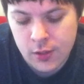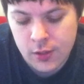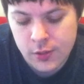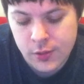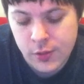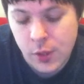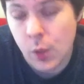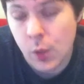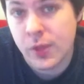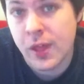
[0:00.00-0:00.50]

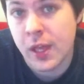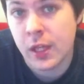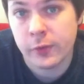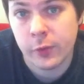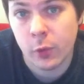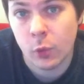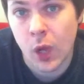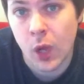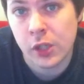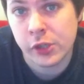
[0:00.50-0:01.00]
So thanks
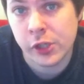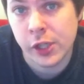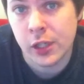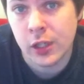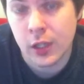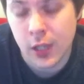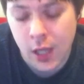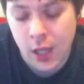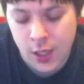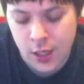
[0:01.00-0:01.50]
for watching.
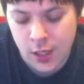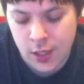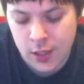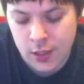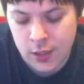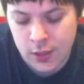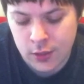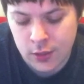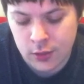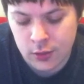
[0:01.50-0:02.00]

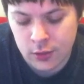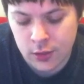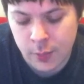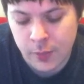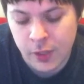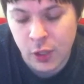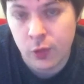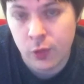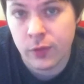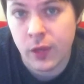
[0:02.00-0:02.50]
Let
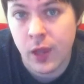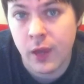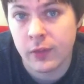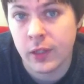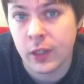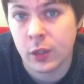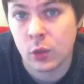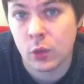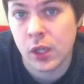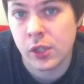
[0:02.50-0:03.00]
me know if you have
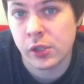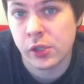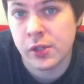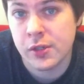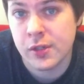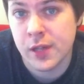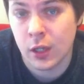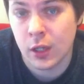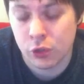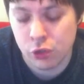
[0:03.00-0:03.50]
any
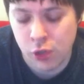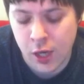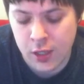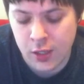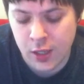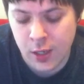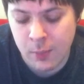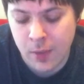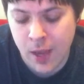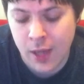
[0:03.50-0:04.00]
questions, and I'll try to
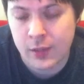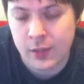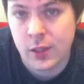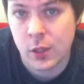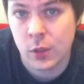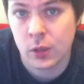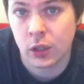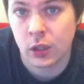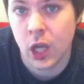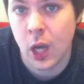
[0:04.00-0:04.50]
get back to
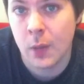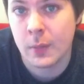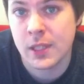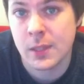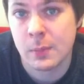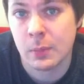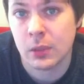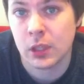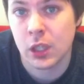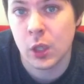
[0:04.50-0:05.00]
you in the comments
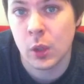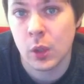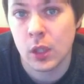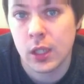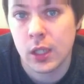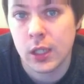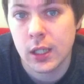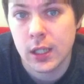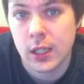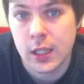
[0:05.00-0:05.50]
below.
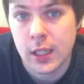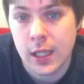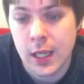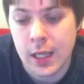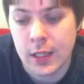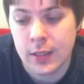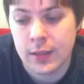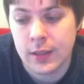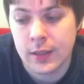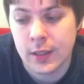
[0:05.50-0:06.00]

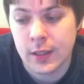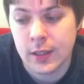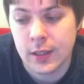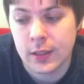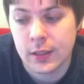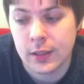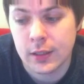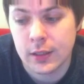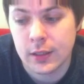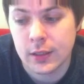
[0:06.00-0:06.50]
And
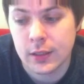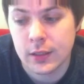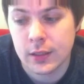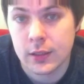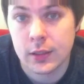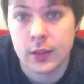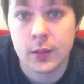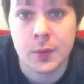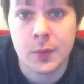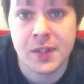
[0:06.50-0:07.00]

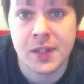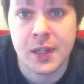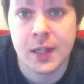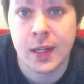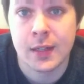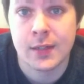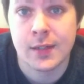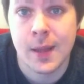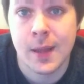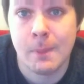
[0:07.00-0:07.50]
see you
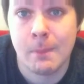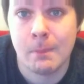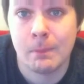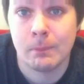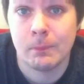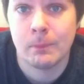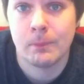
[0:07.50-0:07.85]
next time.